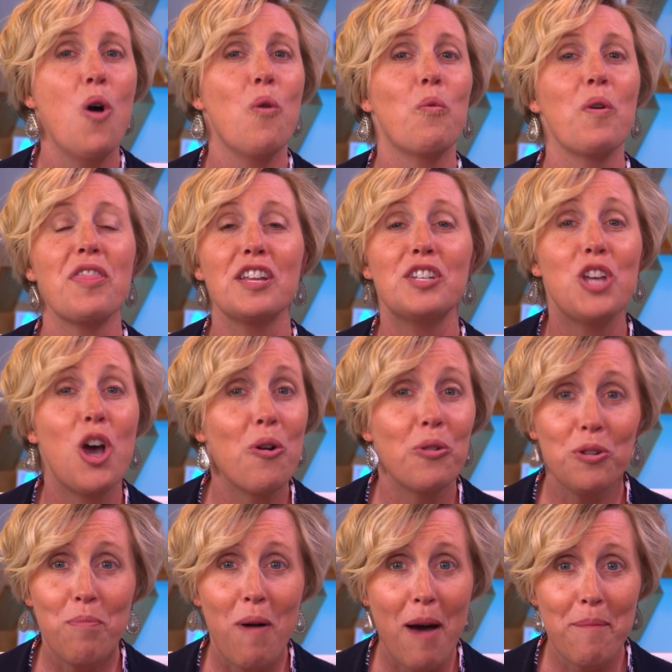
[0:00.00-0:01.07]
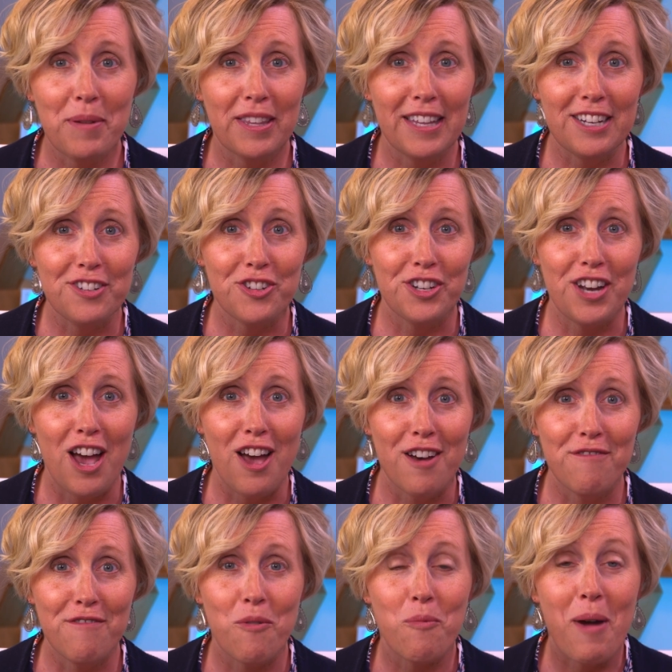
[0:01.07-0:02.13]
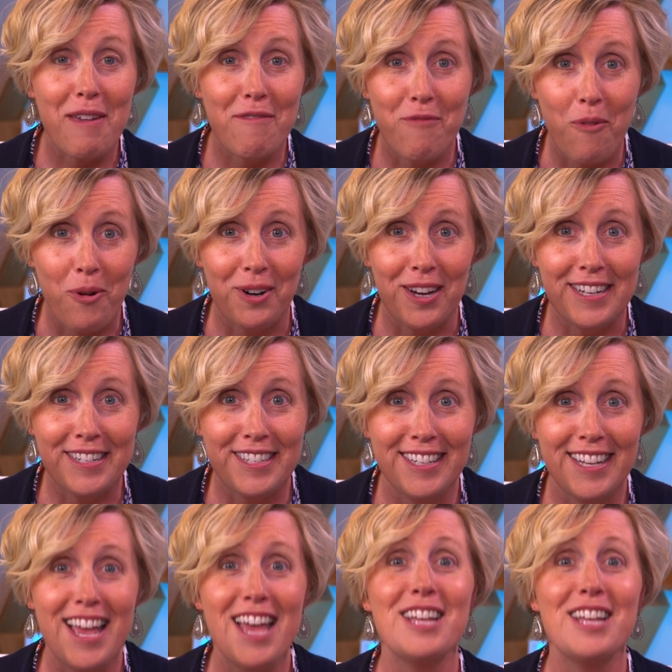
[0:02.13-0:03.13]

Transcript: with a total population of, wait for it,